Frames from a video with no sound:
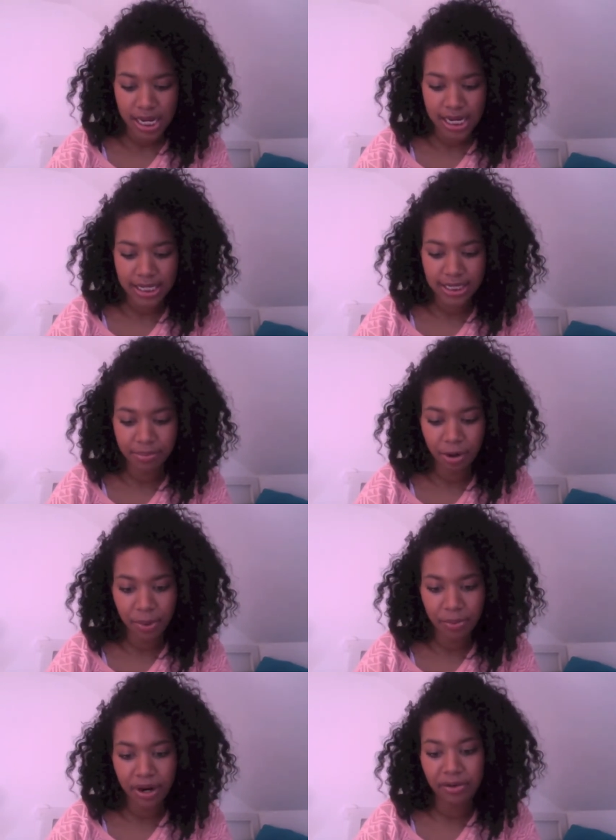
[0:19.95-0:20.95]
is the
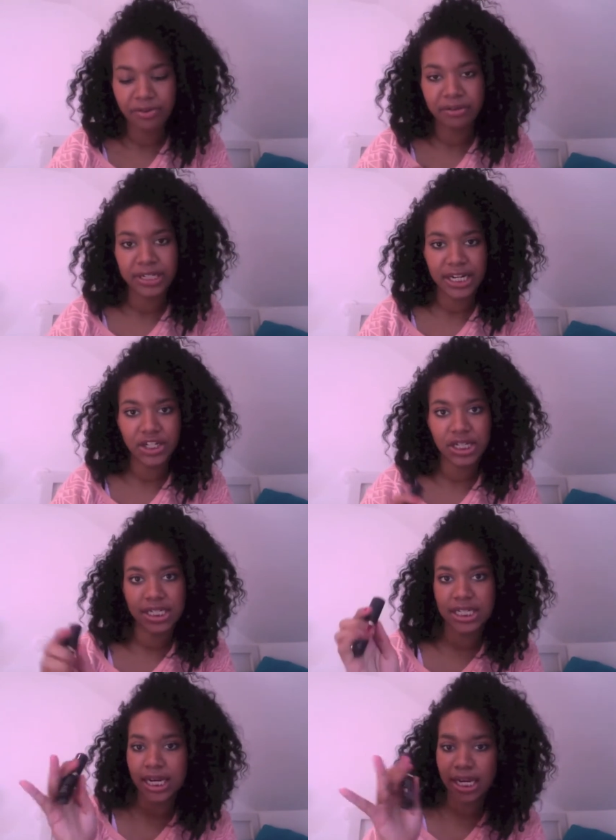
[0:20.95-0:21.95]
Bobbi Brown foundation
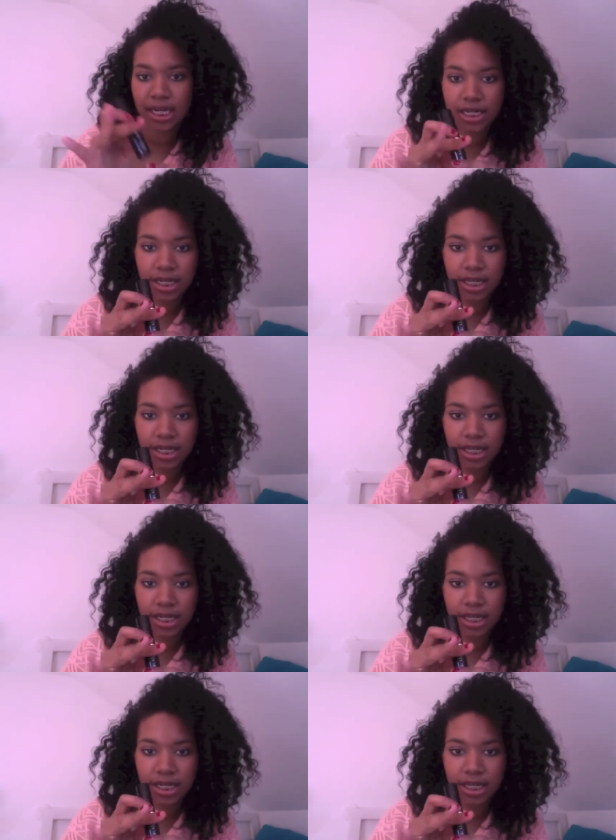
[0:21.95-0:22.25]
stick,